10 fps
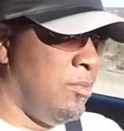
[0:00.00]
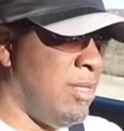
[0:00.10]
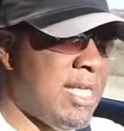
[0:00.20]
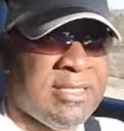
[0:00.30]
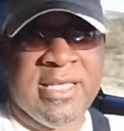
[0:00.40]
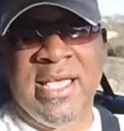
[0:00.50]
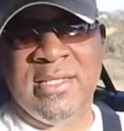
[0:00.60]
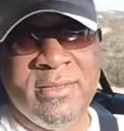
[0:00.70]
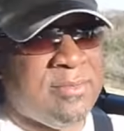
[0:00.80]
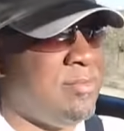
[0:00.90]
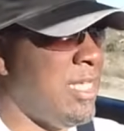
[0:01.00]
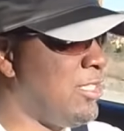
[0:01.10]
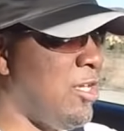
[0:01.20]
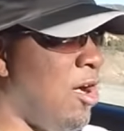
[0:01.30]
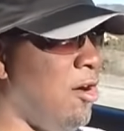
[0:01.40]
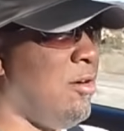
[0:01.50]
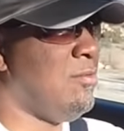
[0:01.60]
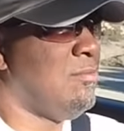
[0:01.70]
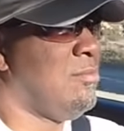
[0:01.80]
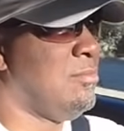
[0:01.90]
And that's it. That's all.
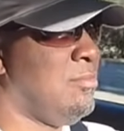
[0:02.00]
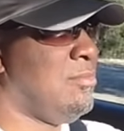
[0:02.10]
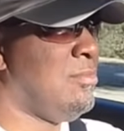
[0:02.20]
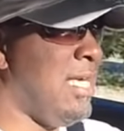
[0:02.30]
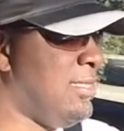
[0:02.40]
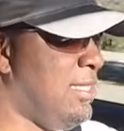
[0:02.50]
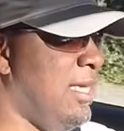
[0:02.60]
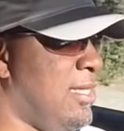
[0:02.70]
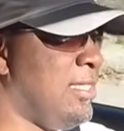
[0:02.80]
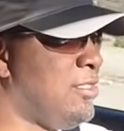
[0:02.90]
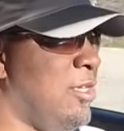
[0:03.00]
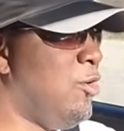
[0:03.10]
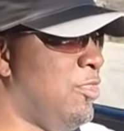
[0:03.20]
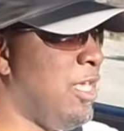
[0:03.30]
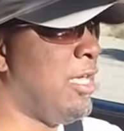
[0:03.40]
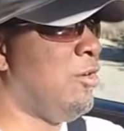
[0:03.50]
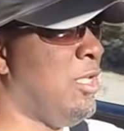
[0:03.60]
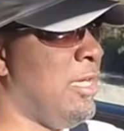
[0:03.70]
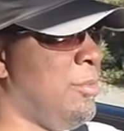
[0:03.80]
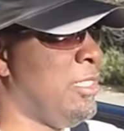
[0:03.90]
That's it. That's the only thing I
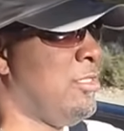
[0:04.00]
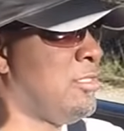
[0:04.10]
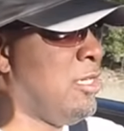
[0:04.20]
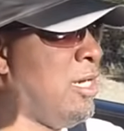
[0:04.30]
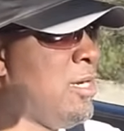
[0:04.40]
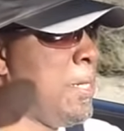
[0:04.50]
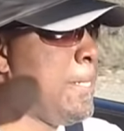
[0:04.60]
don't like about this car.